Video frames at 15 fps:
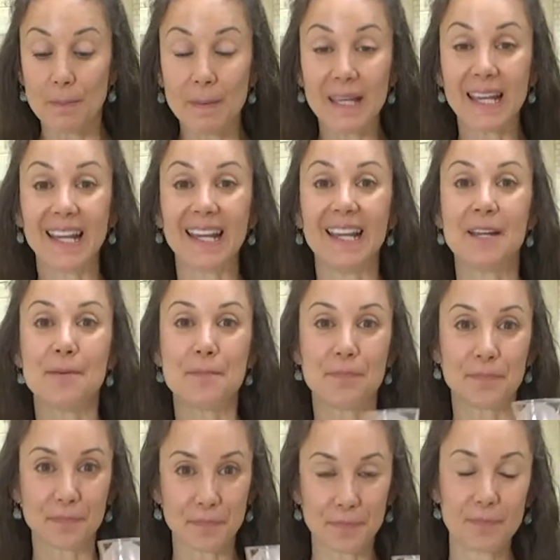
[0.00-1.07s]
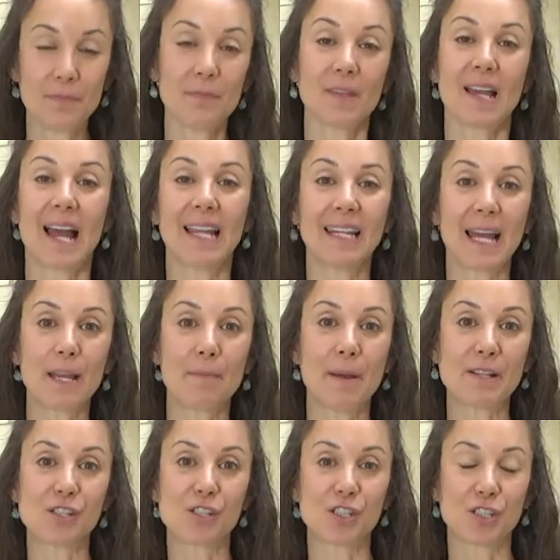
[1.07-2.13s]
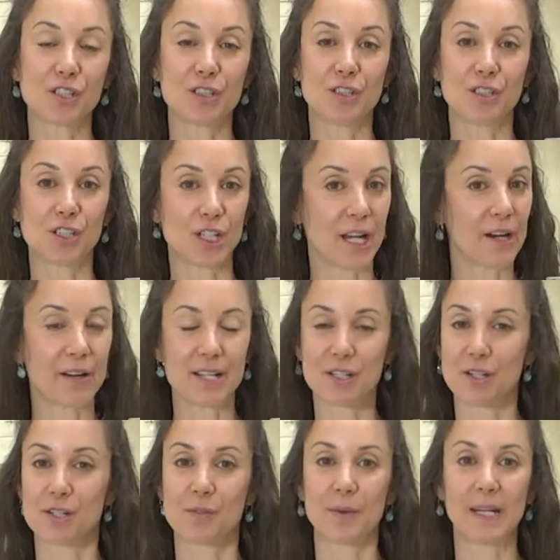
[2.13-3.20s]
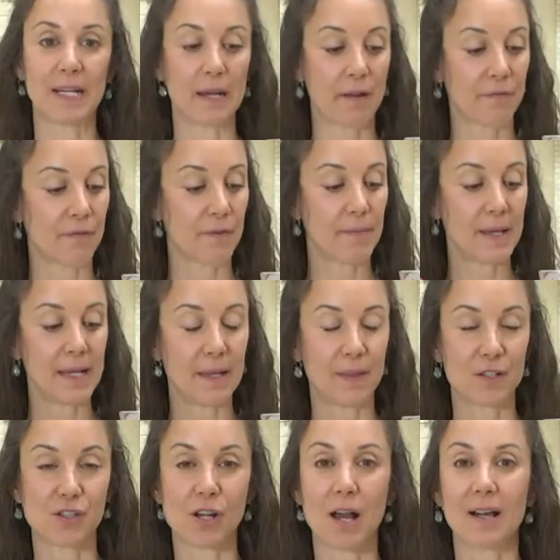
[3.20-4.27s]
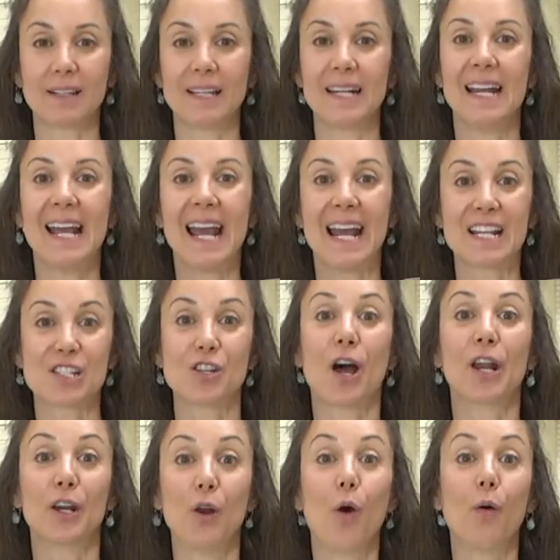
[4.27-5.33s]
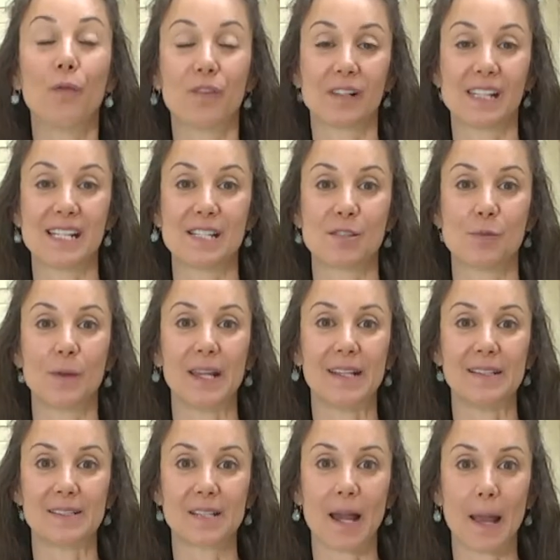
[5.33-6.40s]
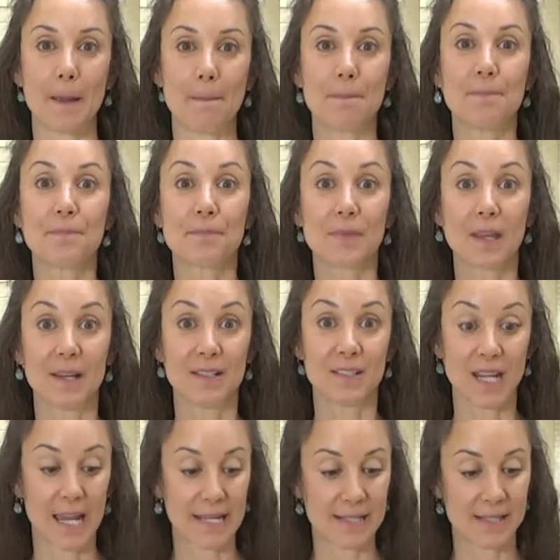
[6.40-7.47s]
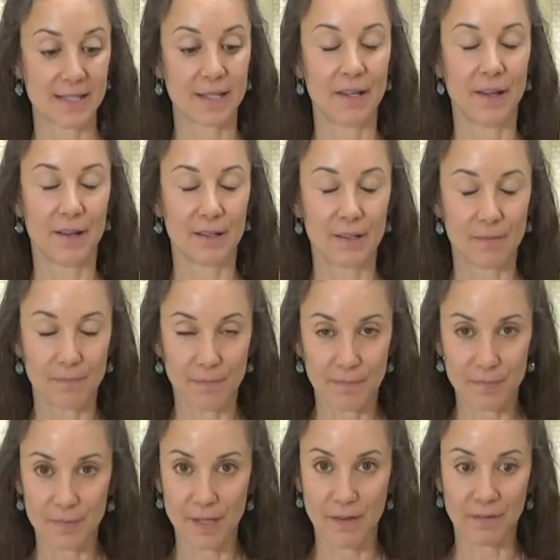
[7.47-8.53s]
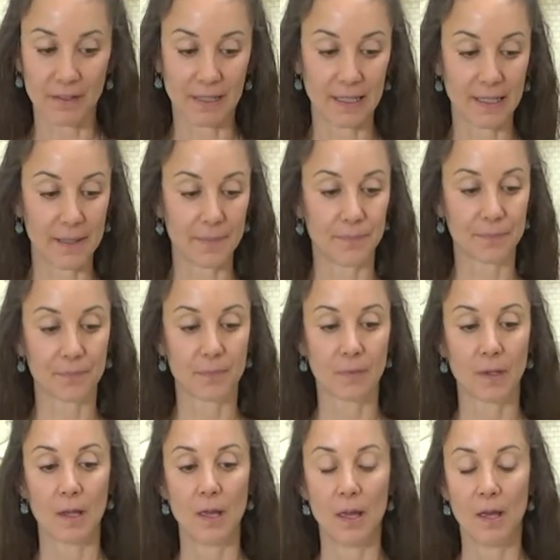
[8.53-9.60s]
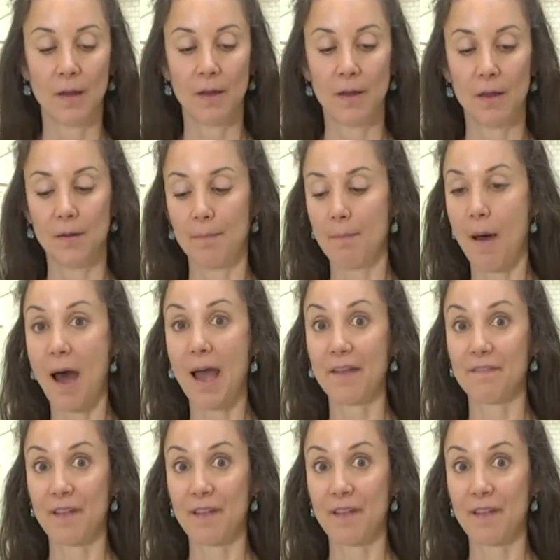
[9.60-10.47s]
me, I like my cherries are sweet enough for me, and the chocolate, it's not an overly sweet type taste. Definitely my